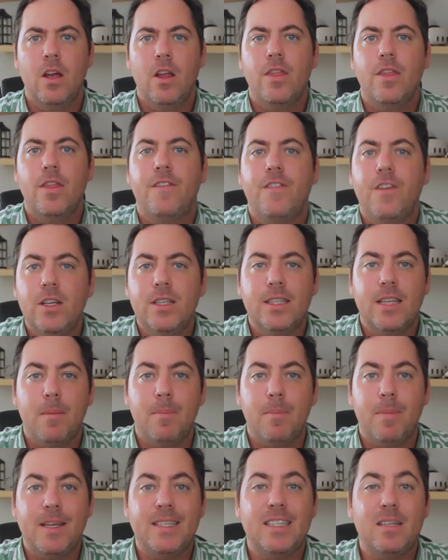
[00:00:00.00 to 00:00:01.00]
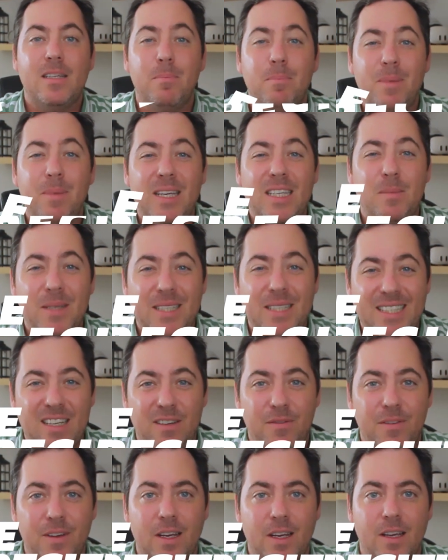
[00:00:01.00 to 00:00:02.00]
The first step is to be
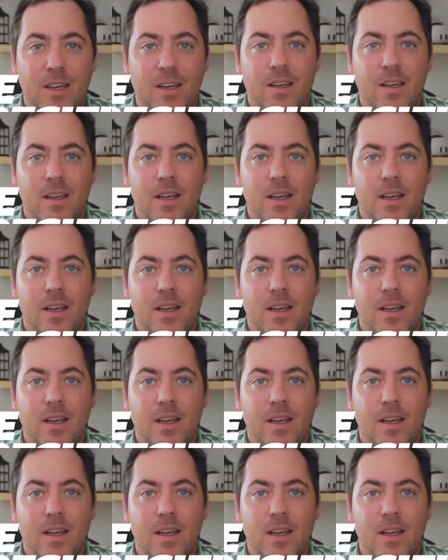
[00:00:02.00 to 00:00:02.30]
specific.